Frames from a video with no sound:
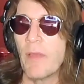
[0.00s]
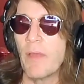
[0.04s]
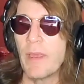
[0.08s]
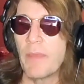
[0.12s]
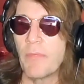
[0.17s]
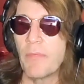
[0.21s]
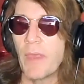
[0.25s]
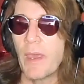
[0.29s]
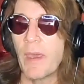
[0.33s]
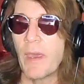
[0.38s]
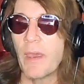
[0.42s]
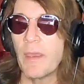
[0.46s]

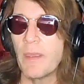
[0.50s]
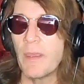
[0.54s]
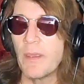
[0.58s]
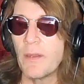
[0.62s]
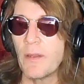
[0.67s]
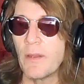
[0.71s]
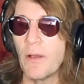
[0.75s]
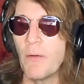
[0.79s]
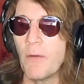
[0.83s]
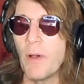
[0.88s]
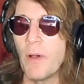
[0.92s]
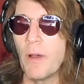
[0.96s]
like that.
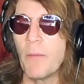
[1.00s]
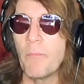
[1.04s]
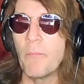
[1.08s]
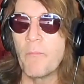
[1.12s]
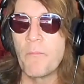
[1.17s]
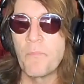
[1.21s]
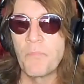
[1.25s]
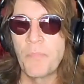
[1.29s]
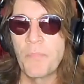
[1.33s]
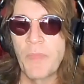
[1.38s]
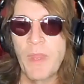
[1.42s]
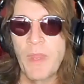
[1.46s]

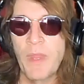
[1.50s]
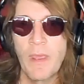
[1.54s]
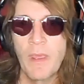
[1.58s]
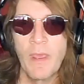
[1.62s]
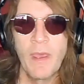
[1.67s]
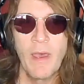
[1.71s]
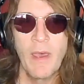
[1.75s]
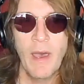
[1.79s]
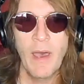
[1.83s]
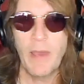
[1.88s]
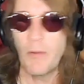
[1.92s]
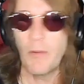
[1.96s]

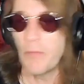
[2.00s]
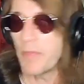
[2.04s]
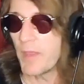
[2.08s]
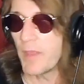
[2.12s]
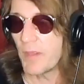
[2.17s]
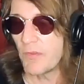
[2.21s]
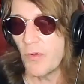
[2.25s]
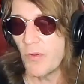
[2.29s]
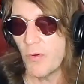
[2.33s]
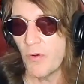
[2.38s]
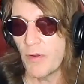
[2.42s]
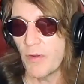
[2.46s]
I don't
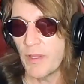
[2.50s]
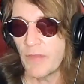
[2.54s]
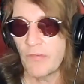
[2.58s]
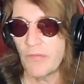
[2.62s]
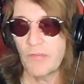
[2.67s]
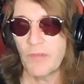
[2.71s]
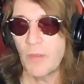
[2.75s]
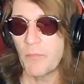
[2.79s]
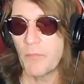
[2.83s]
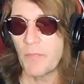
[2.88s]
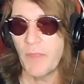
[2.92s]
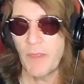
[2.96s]
think touring is
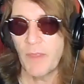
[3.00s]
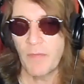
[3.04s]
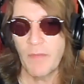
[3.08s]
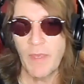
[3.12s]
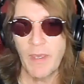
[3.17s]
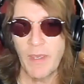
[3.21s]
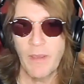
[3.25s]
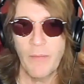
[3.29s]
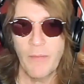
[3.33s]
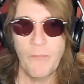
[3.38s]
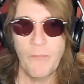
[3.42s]
something that